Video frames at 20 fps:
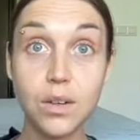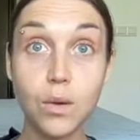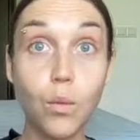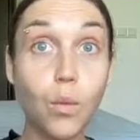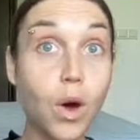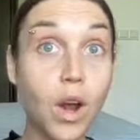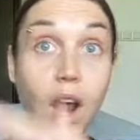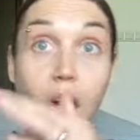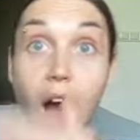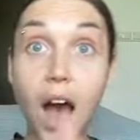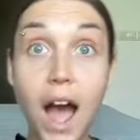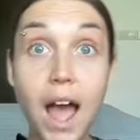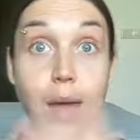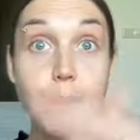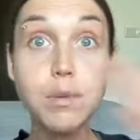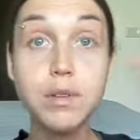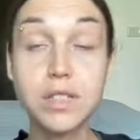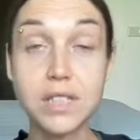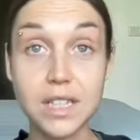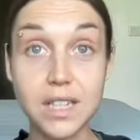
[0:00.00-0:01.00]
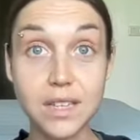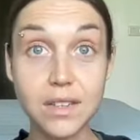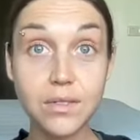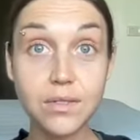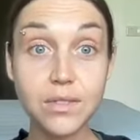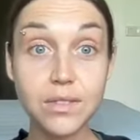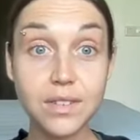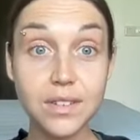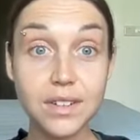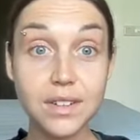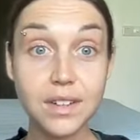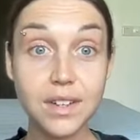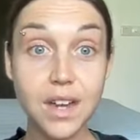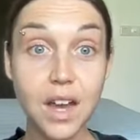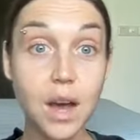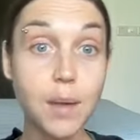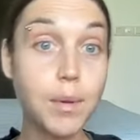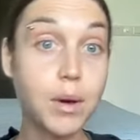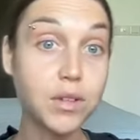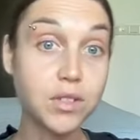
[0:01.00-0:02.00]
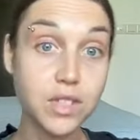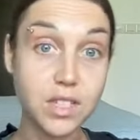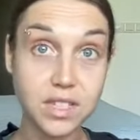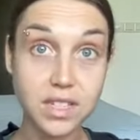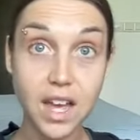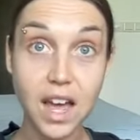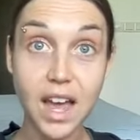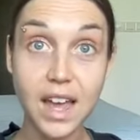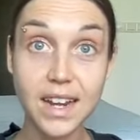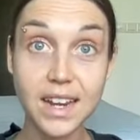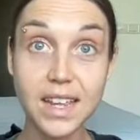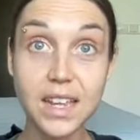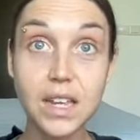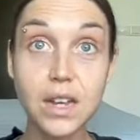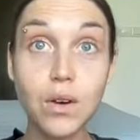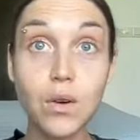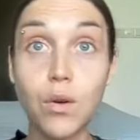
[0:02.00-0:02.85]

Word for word: what I believe about society